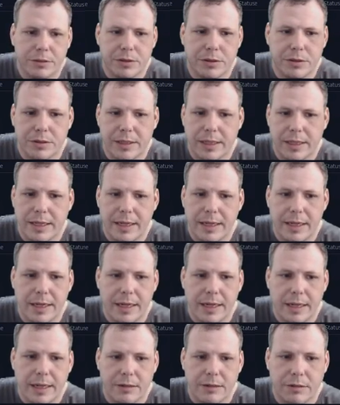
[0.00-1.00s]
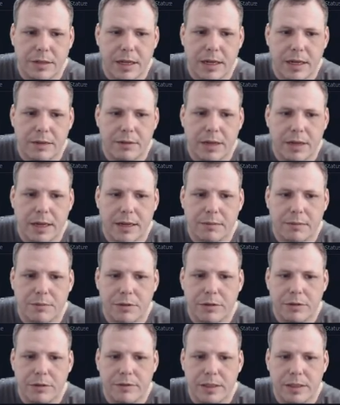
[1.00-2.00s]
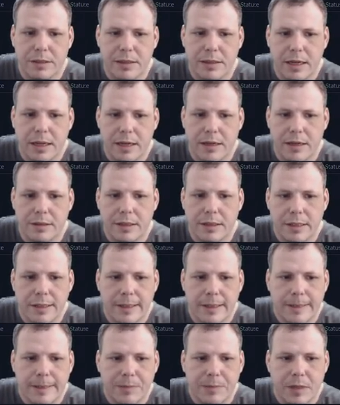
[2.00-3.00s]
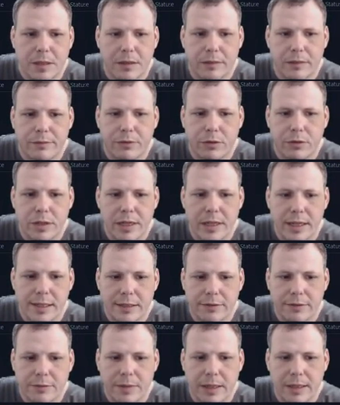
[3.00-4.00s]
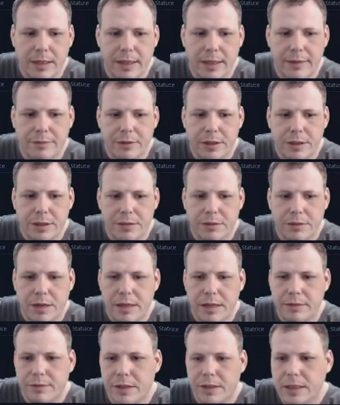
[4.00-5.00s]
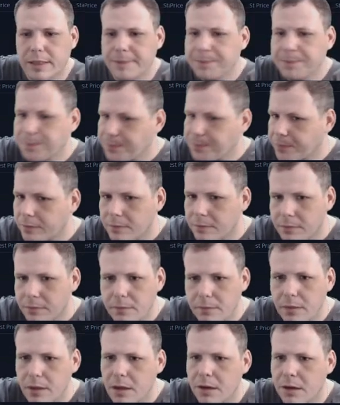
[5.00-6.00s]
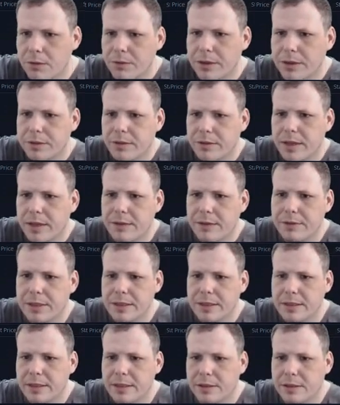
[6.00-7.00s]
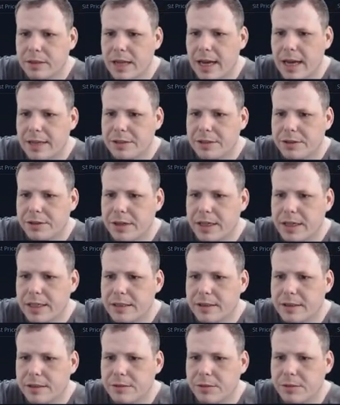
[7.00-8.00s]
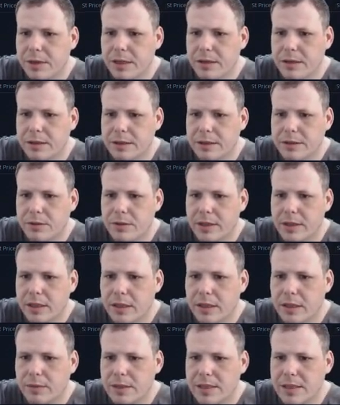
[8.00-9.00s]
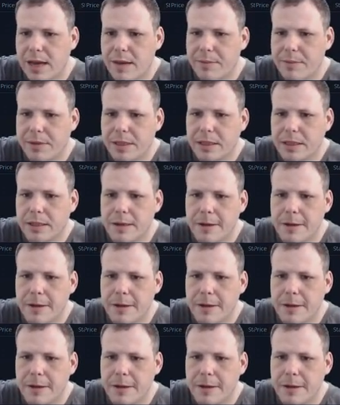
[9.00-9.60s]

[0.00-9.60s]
So it's like, yeah, okay, well, I can move this down to 40x for my leverage, right? Funding. I'll redo that. We can see our last trades as well, that's going on, what's happening.